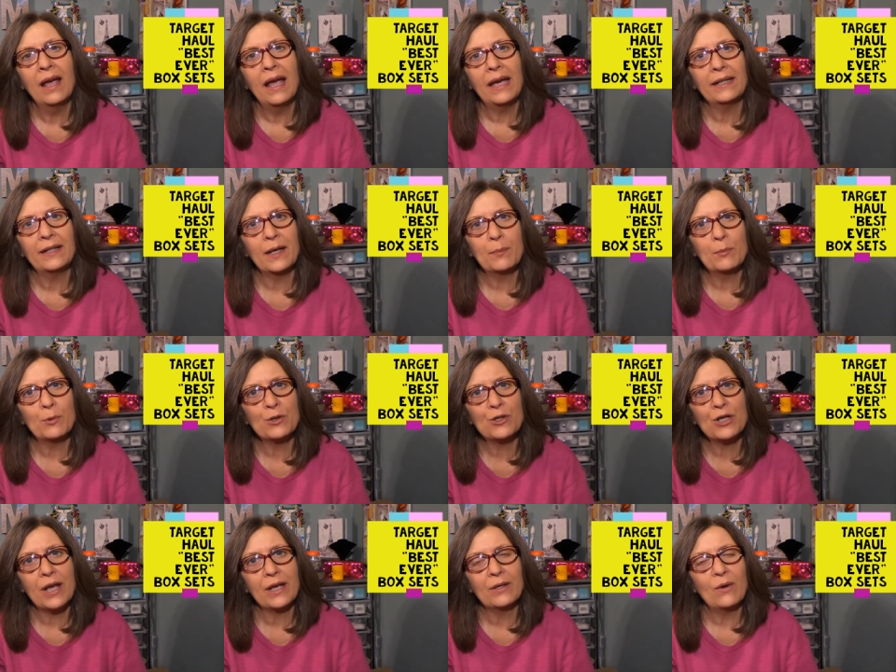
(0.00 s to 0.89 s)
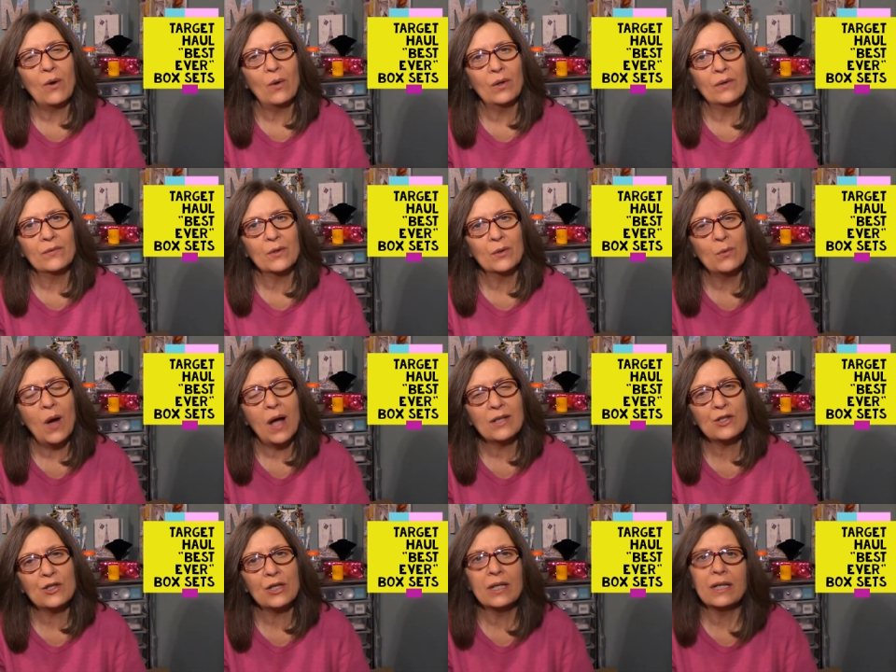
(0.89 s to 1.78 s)
And I appreciate all of you
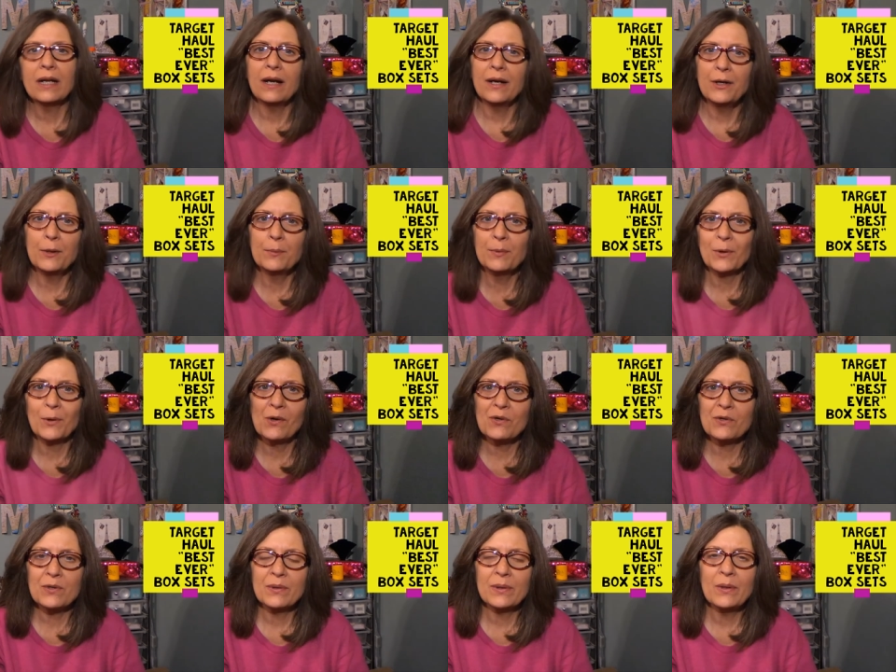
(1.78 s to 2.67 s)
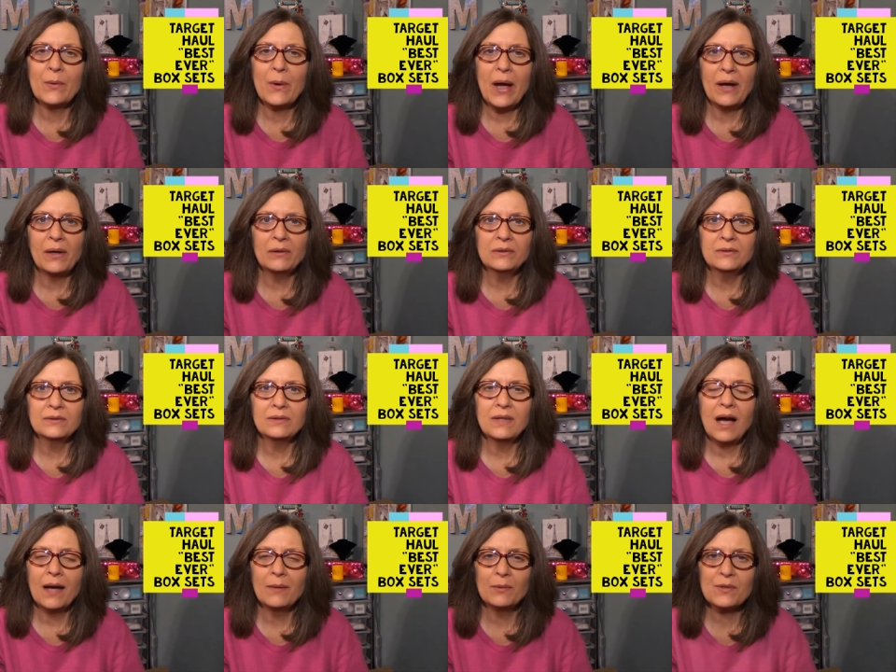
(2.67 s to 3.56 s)
watching. I hope you're all doing well.
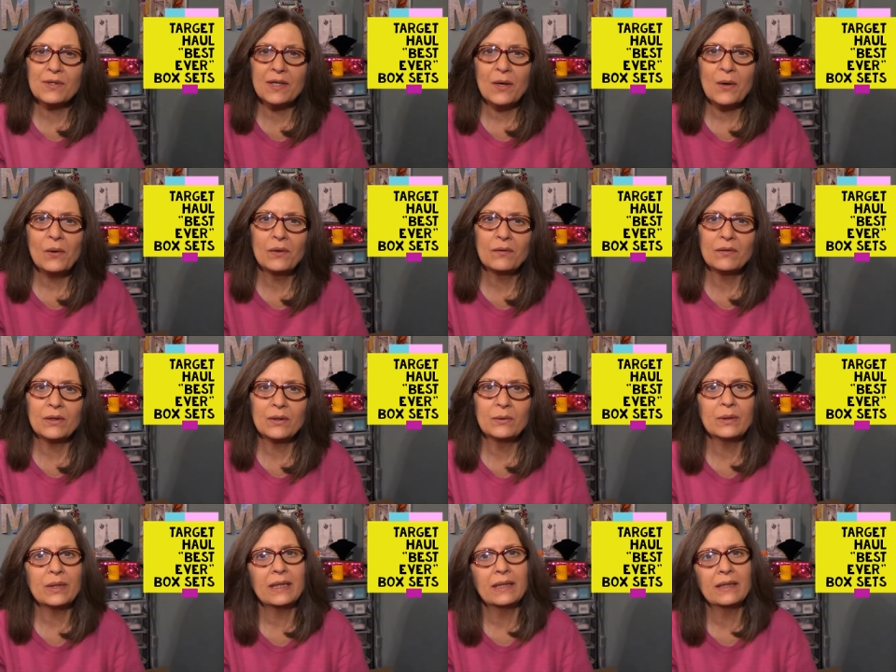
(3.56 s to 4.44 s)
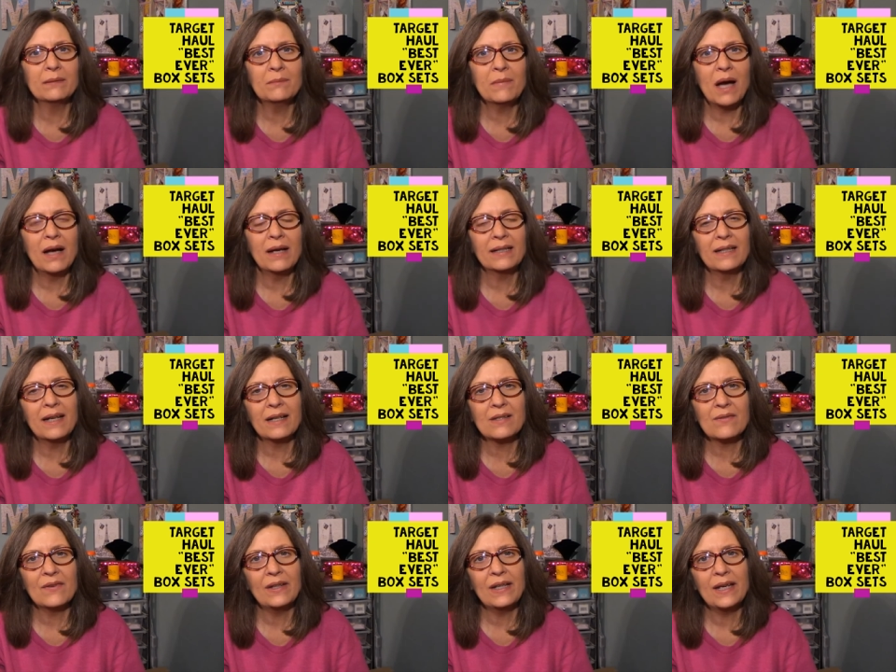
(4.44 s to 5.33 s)
I will see all of you in my
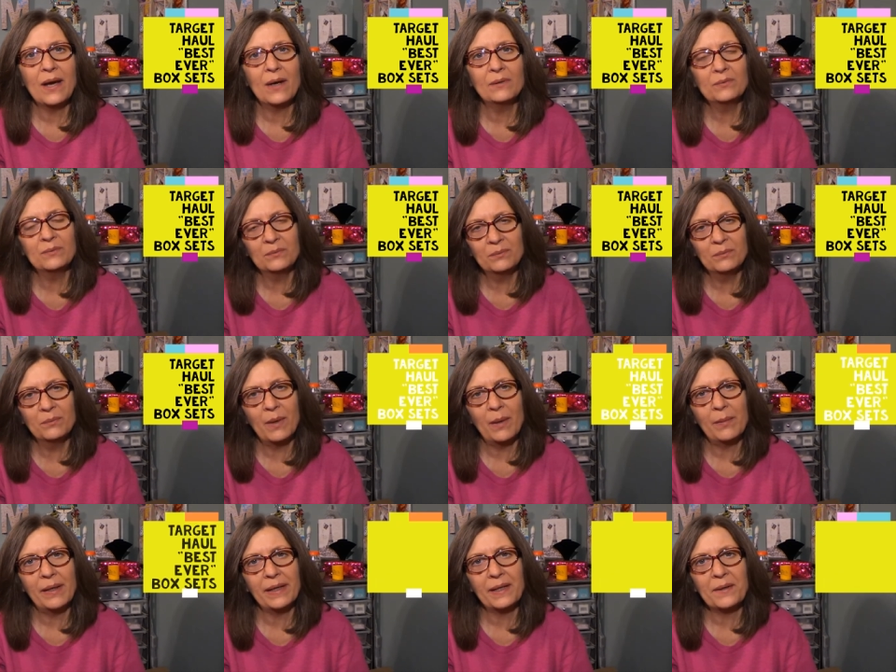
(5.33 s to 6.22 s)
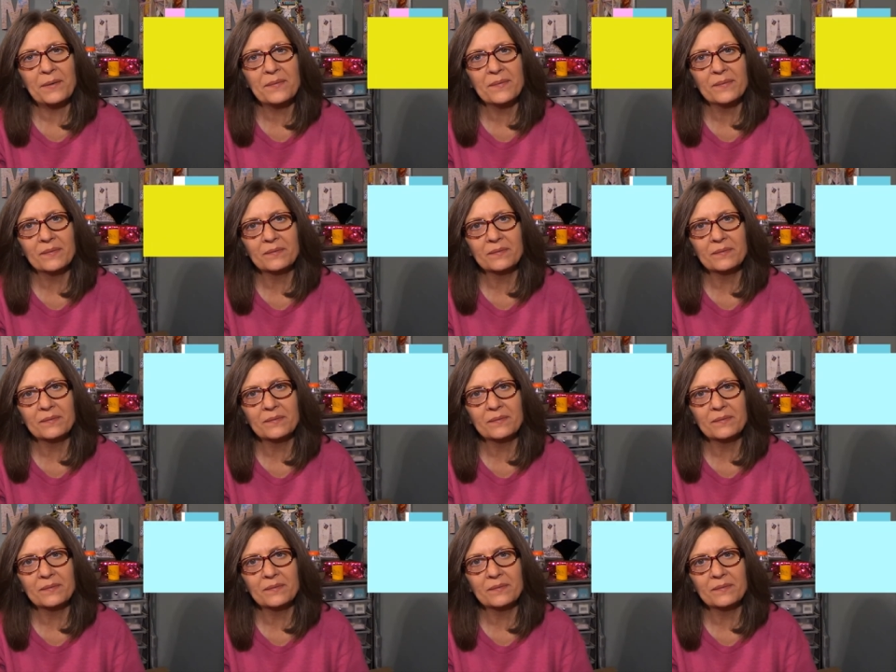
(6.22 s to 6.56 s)
next video. Bye-bye now.